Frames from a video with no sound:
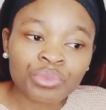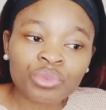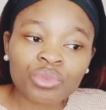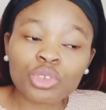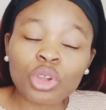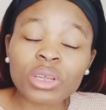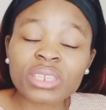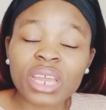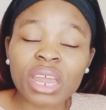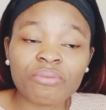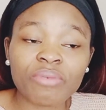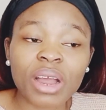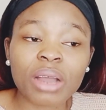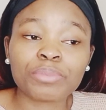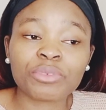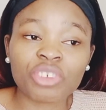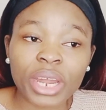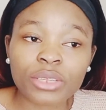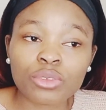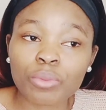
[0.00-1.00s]
Don't ever
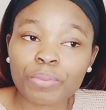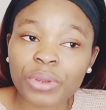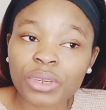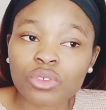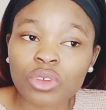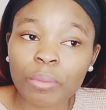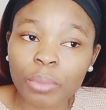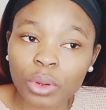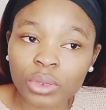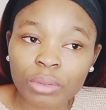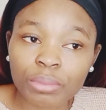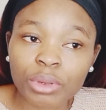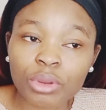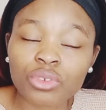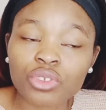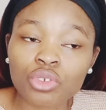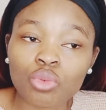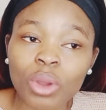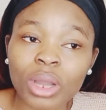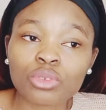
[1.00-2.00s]
try to bring somebody
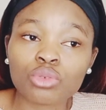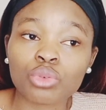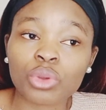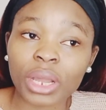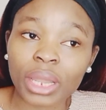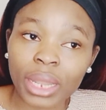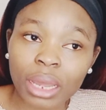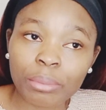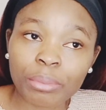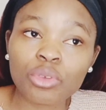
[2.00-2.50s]
because you want to climb.